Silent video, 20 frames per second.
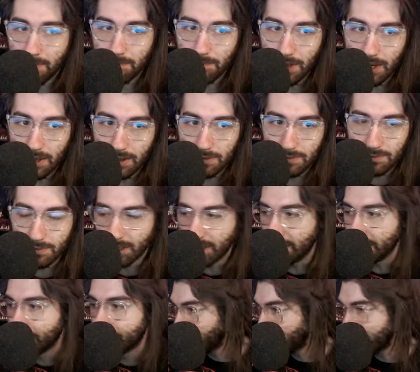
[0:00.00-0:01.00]
But, you
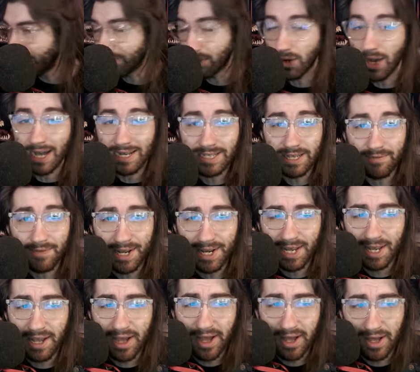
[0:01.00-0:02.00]
know, if you guys have
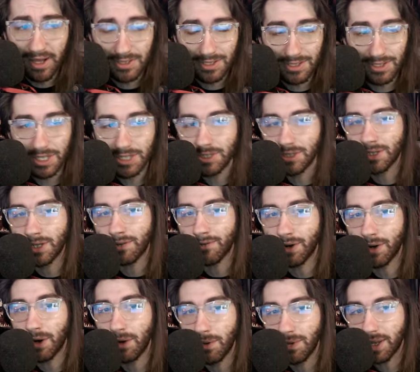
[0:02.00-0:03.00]
any uh, uh suggestions of
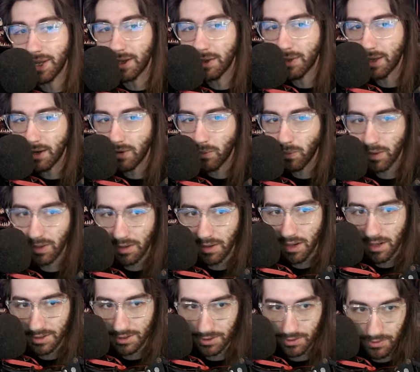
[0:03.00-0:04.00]
your own that you think would
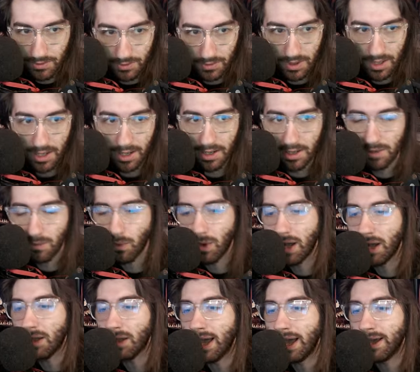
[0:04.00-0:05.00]
uh, do uh,
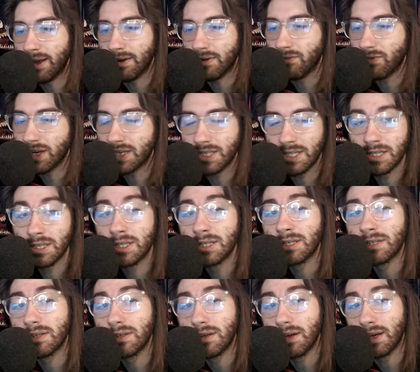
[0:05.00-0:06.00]
well at fixing
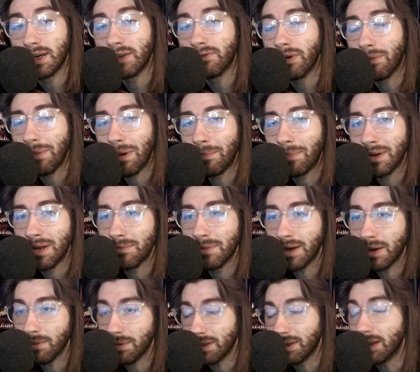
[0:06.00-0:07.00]
this uh, give up
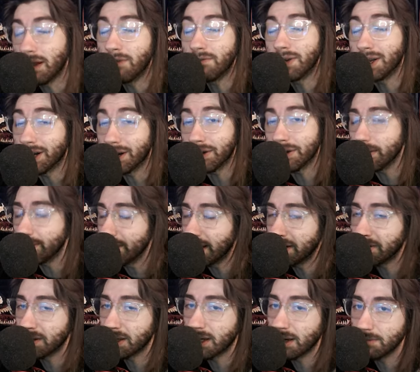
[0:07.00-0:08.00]
epidemic, I would love to hear them
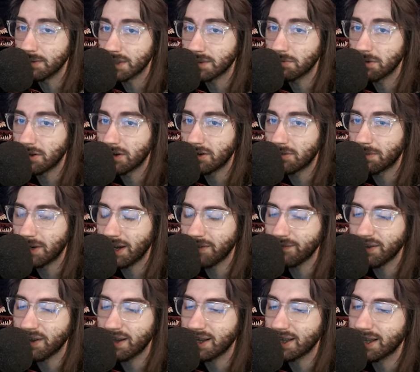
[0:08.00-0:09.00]
down in the comments below. But I
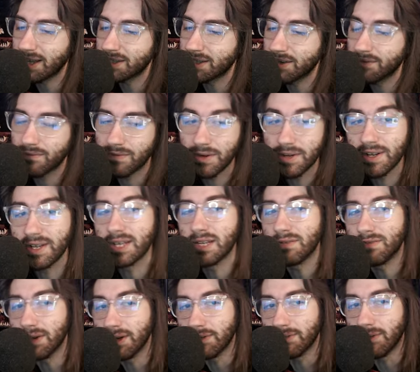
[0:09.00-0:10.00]
feel like that's it for
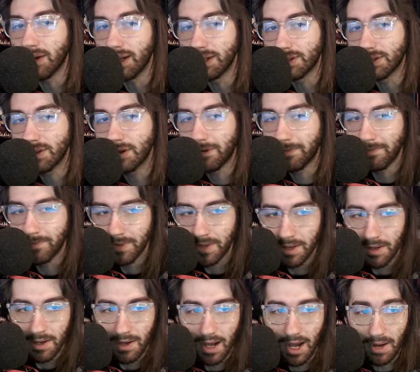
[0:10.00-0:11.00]
today's video, friends. So
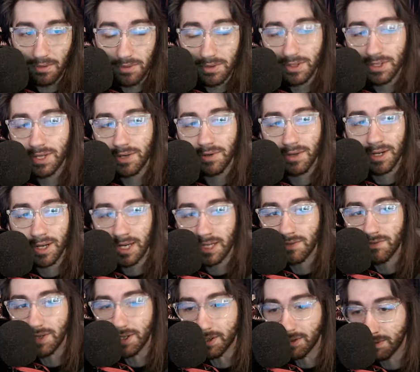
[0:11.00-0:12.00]
I will see you in the
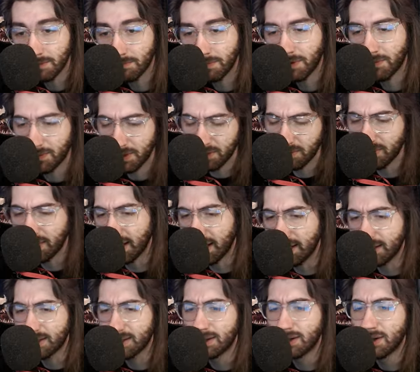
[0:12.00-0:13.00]
next video. But if I do
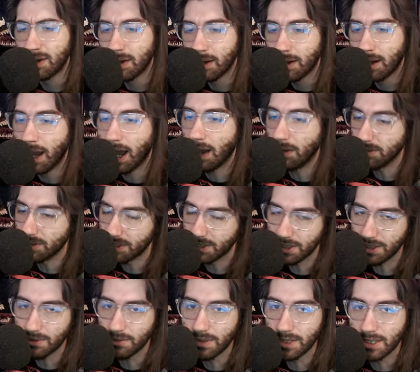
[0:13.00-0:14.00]
not, I will
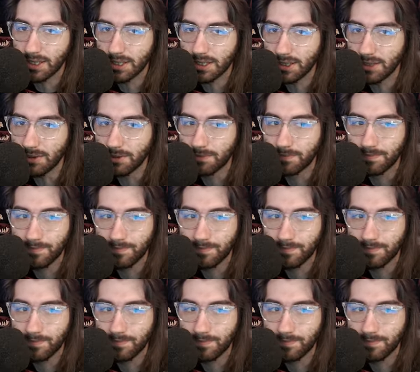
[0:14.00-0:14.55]
see you when I see you.